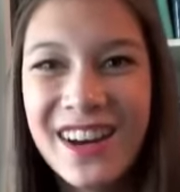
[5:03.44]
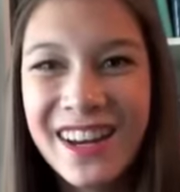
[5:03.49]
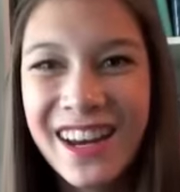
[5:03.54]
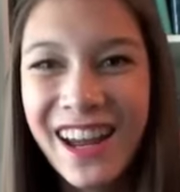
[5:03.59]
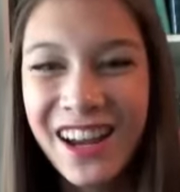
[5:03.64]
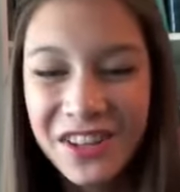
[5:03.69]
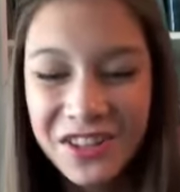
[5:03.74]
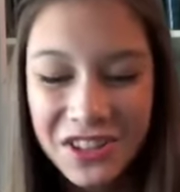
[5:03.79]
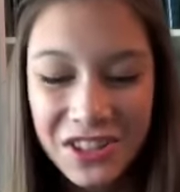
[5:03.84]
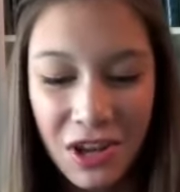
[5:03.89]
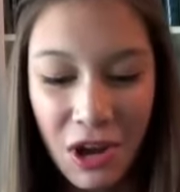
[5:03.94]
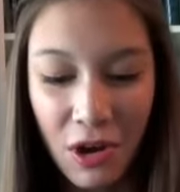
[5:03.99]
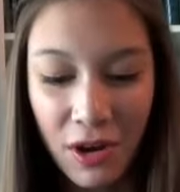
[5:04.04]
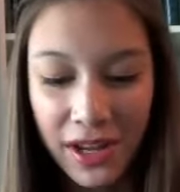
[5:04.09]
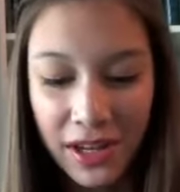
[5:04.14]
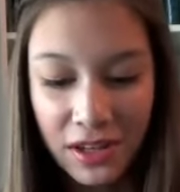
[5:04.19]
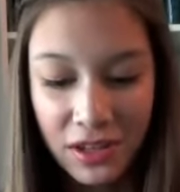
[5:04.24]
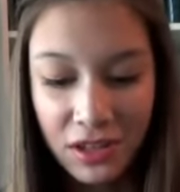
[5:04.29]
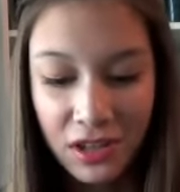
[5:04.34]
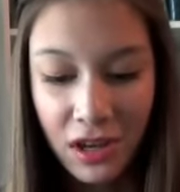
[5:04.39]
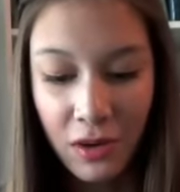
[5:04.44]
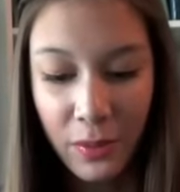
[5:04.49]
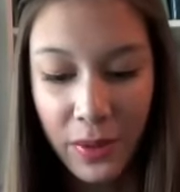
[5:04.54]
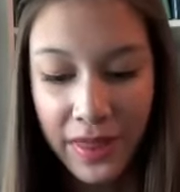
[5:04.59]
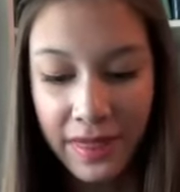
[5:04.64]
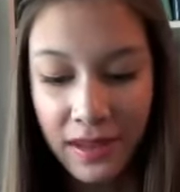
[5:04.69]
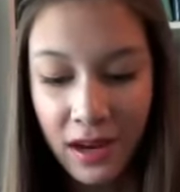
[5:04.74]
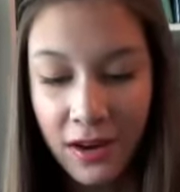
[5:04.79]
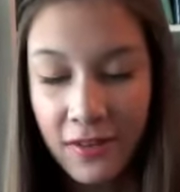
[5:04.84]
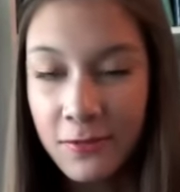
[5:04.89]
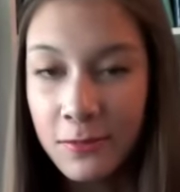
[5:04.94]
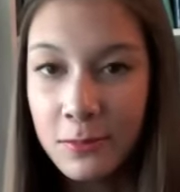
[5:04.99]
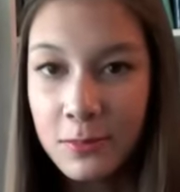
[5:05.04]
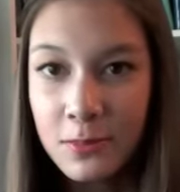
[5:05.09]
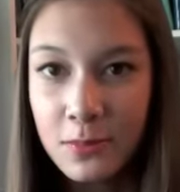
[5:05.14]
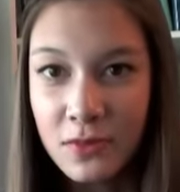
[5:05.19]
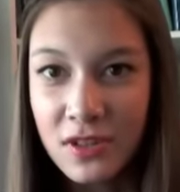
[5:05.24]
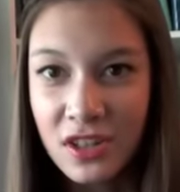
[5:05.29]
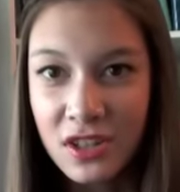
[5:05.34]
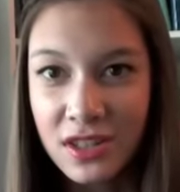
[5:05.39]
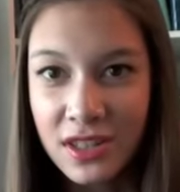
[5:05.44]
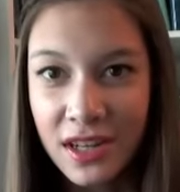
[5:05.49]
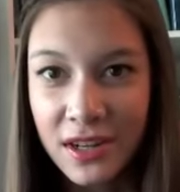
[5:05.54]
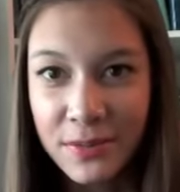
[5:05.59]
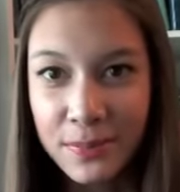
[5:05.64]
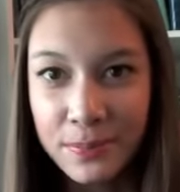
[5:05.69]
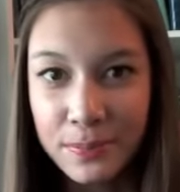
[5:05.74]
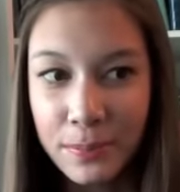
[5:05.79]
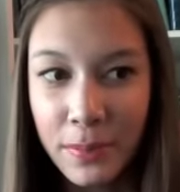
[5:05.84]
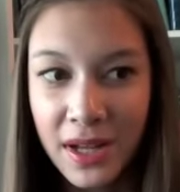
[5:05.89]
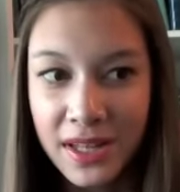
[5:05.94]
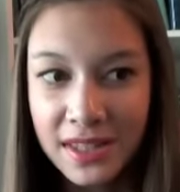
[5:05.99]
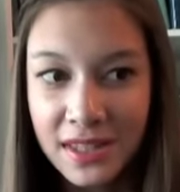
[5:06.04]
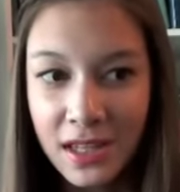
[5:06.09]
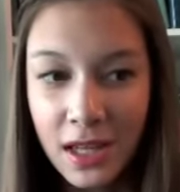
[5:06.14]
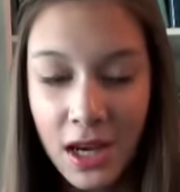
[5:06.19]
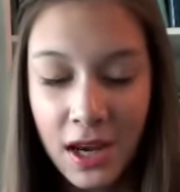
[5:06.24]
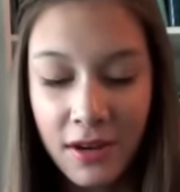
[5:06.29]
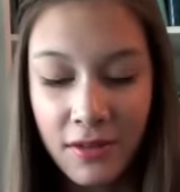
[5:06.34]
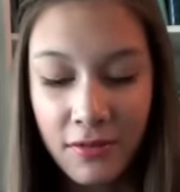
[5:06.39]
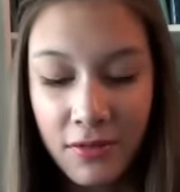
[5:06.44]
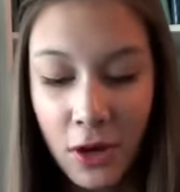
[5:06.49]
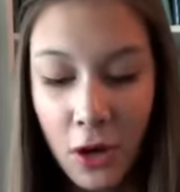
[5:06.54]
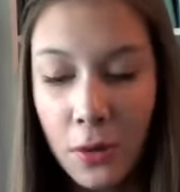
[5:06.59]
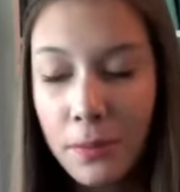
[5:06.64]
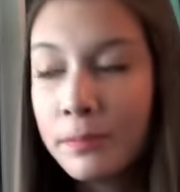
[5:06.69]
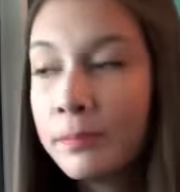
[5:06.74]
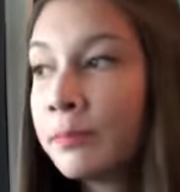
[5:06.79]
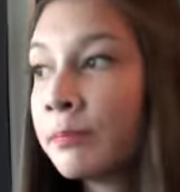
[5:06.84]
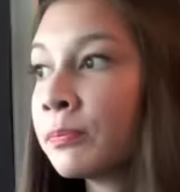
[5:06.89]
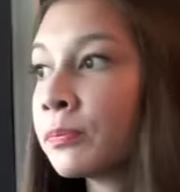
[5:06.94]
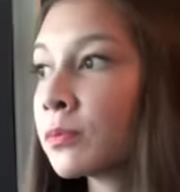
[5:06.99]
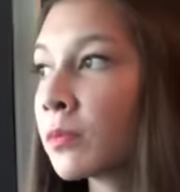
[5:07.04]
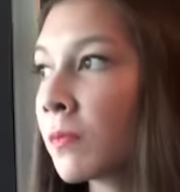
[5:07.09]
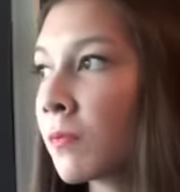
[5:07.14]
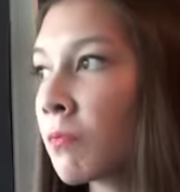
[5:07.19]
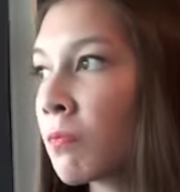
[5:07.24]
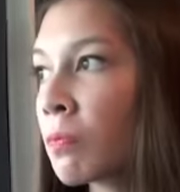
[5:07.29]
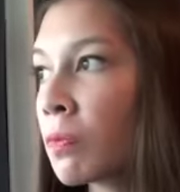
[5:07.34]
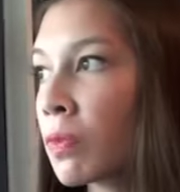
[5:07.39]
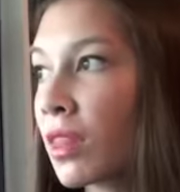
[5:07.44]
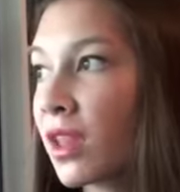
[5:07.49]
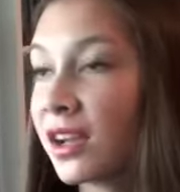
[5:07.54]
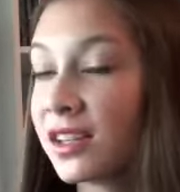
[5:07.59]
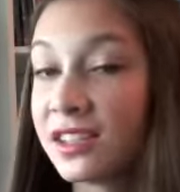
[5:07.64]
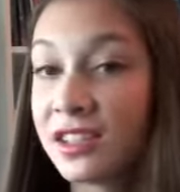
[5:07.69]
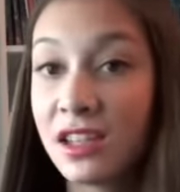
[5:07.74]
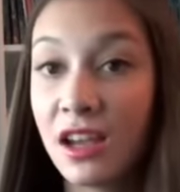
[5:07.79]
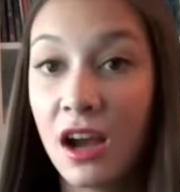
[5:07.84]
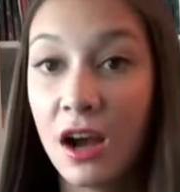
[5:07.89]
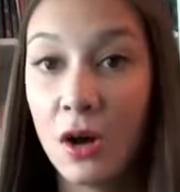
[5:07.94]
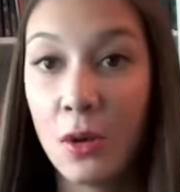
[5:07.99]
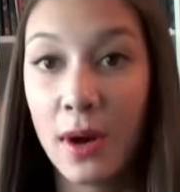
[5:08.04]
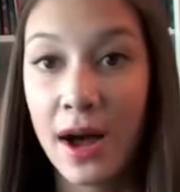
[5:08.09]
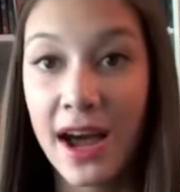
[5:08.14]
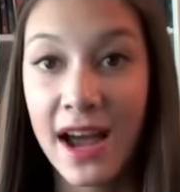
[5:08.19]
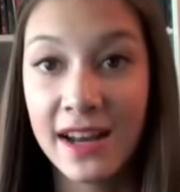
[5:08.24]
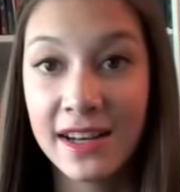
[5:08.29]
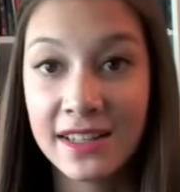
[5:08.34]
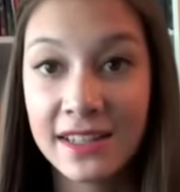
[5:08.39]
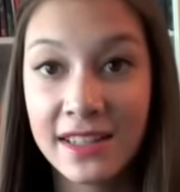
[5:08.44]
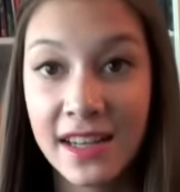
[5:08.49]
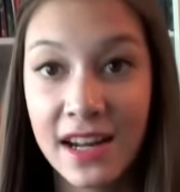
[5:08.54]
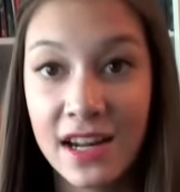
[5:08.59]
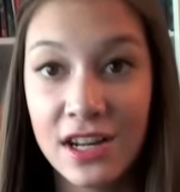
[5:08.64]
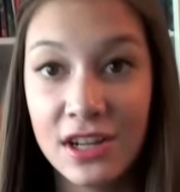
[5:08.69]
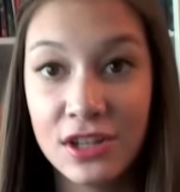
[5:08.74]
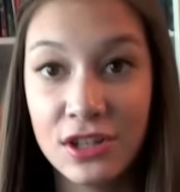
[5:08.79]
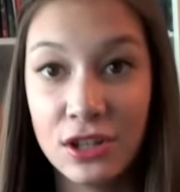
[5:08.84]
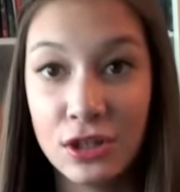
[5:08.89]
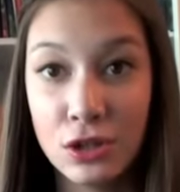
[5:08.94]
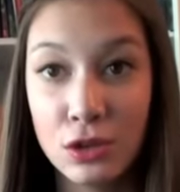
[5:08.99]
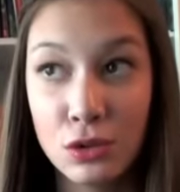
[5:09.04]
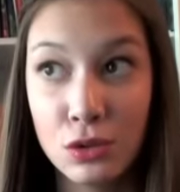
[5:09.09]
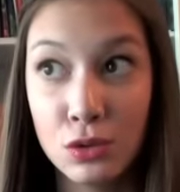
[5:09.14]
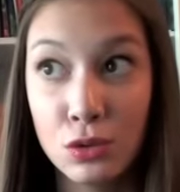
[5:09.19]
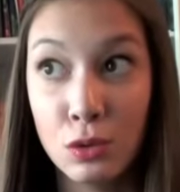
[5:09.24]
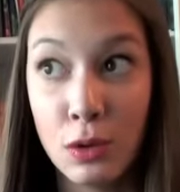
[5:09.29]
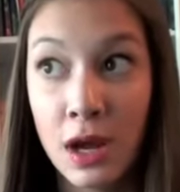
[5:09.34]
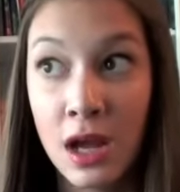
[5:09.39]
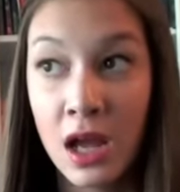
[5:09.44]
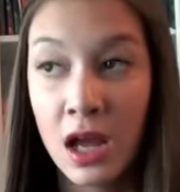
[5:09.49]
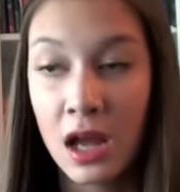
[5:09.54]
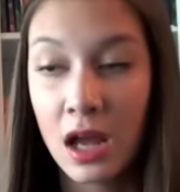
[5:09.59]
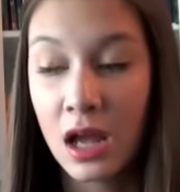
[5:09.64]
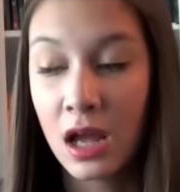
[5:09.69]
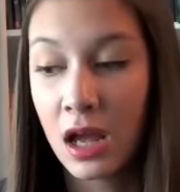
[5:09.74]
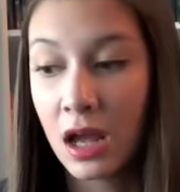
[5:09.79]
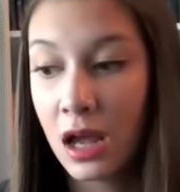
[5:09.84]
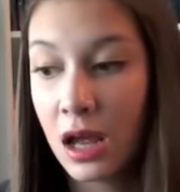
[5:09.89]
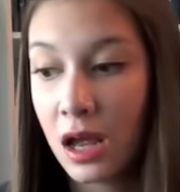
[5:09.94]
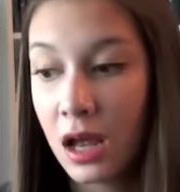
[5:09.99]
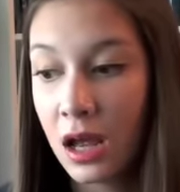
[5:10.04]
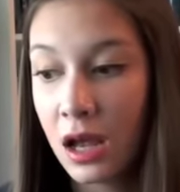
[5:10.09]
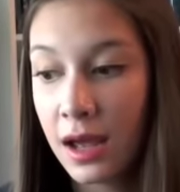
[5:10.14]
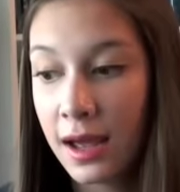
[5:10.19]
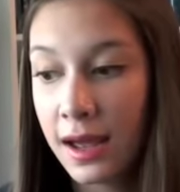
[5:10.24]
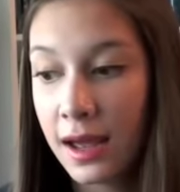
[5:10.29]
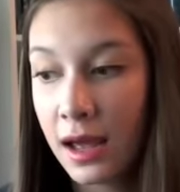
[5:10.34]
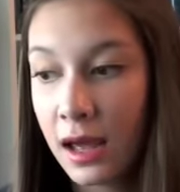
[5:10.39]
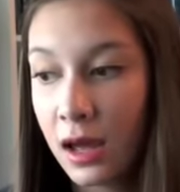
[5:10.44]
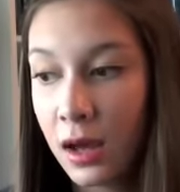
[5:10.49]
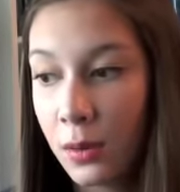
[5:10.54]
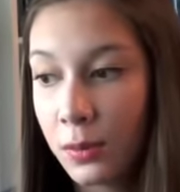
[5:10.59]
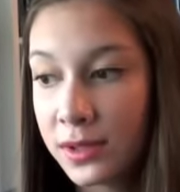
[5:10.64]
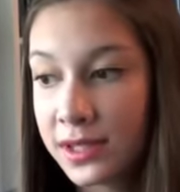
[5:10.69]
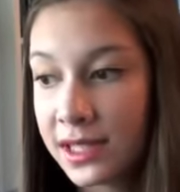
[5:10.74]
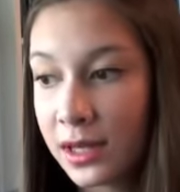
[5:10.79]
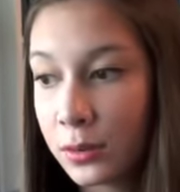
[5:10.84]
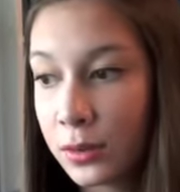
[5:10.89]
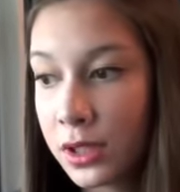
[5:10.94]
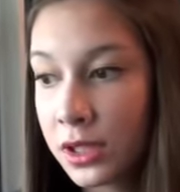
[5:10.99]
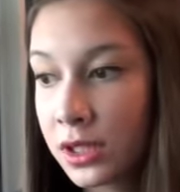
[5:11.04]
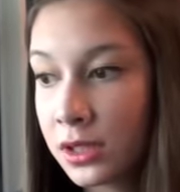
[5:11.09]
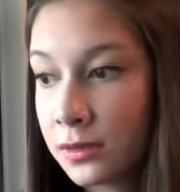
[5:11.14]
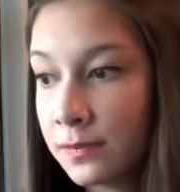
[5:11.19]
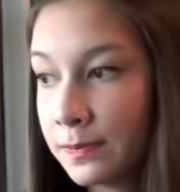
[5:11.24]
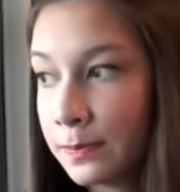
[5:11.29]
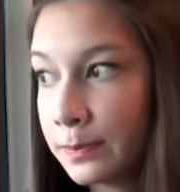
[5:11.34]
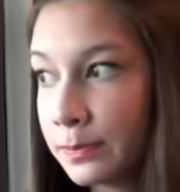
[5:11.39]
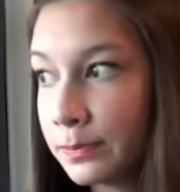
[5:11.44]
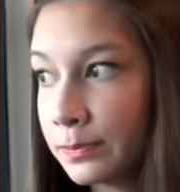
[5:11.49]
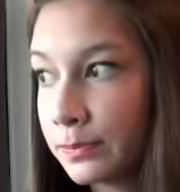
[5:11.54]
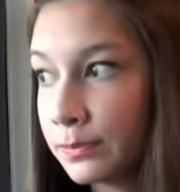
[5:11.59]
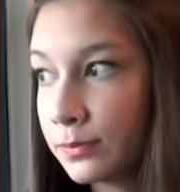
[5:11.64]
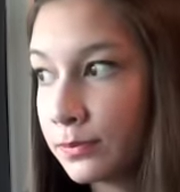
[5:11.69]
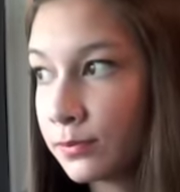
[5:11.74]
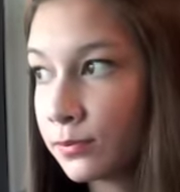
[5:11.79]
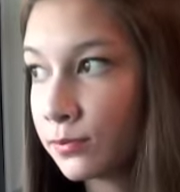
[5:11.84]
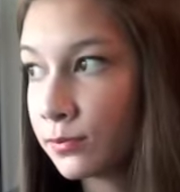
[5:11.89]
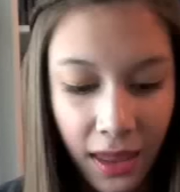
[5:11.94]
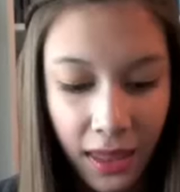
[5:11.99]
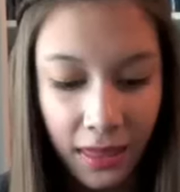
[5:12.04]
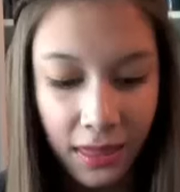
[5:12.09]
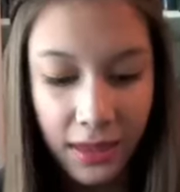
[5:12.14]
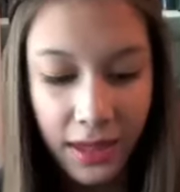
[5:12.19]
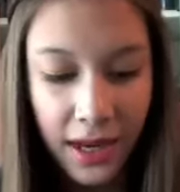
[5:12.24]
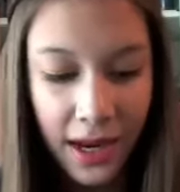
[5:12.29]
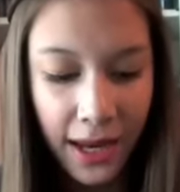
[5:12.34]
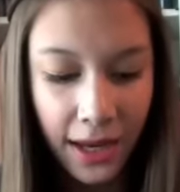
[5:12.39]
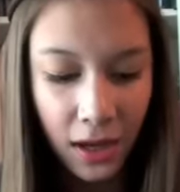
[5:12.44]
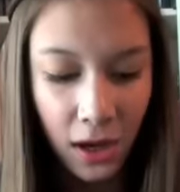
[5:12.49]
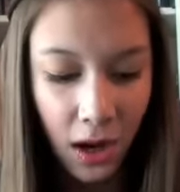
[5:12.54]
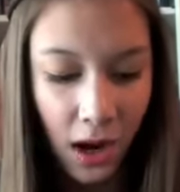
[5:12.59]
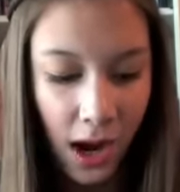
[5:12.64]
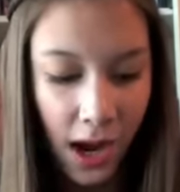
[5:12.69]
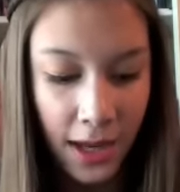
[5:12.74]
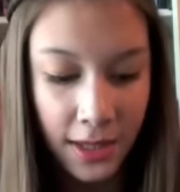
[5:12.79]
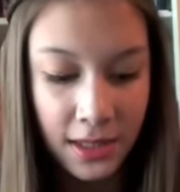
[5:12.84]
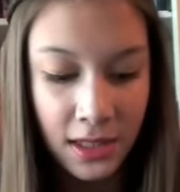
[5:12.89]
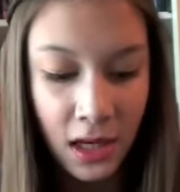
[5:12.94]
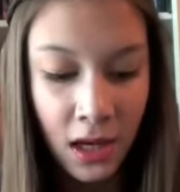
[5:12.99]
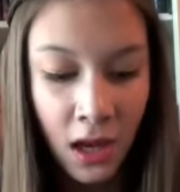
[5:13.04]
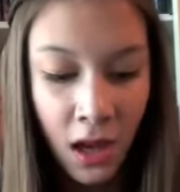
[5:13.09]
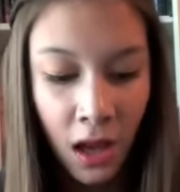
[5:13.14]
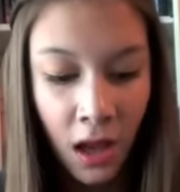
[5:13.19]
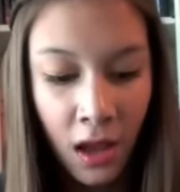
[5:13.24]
right now, so I couldn't go in there and just like bust in and film. So I decided to, uh, what's that word? then I got